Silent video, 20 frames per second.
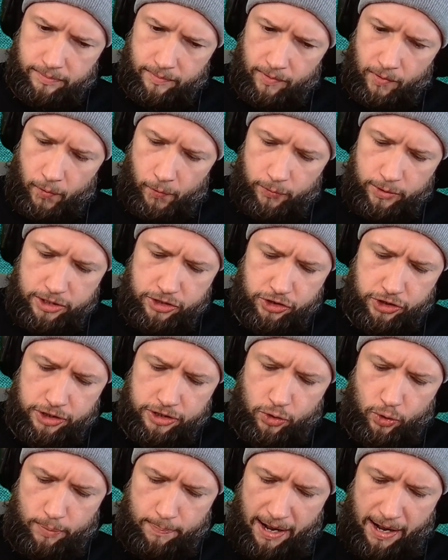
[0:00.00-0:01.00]
We usually
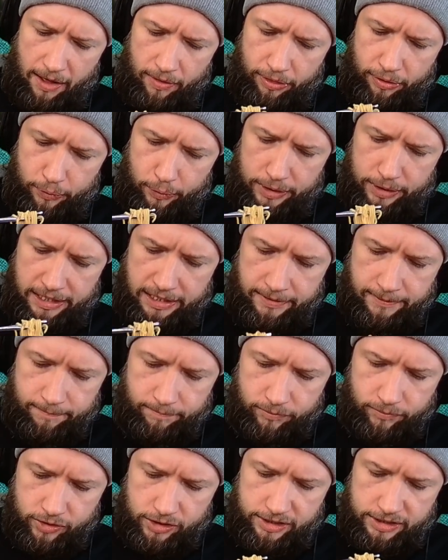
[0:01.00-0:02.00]
do about 3,
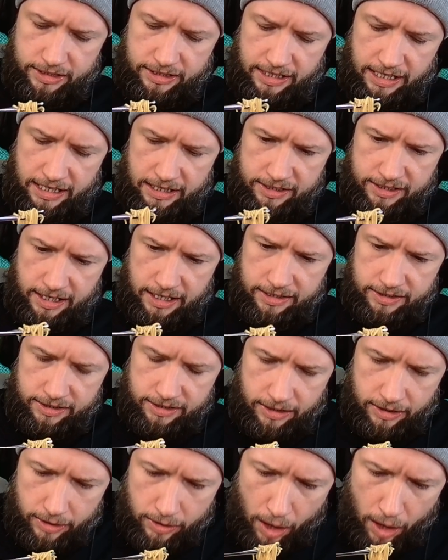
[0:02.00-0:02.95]
just a taste test here.